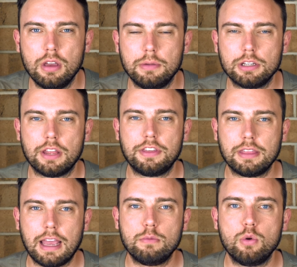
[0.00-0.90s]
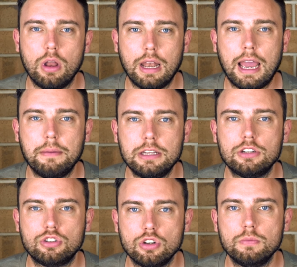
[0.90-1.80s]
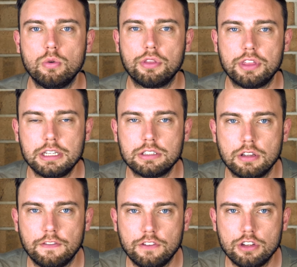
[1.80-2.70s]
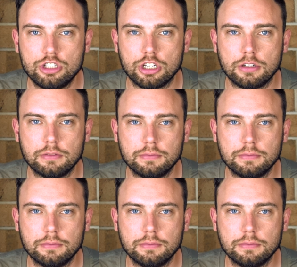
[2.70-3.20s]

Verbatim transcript: because I think that will allow me to do more things in the future.